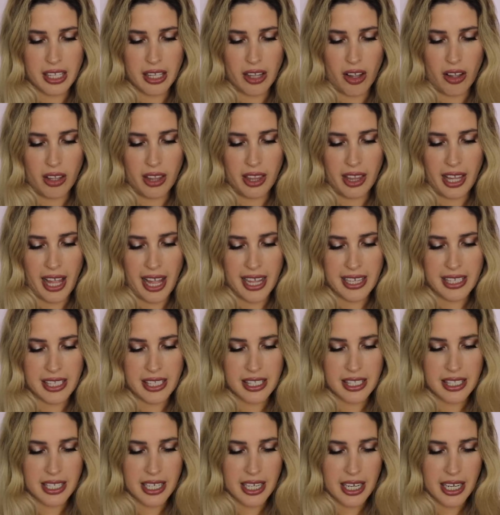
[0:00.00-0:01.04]
Long
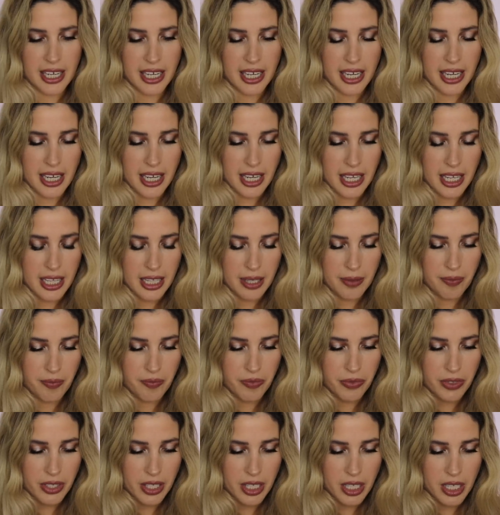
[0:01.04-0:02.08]
Lasting,
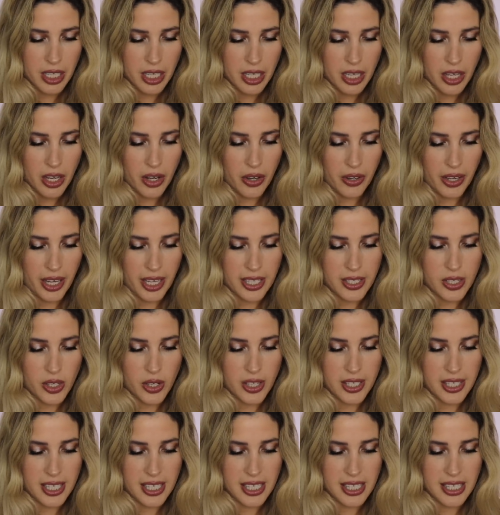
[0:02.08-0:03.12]
okay so
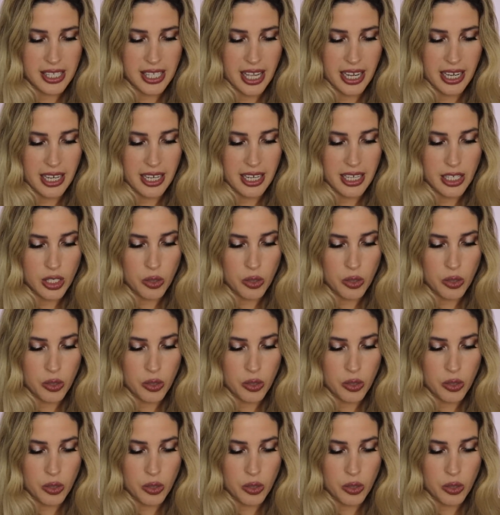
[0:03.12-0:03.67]
it's a setting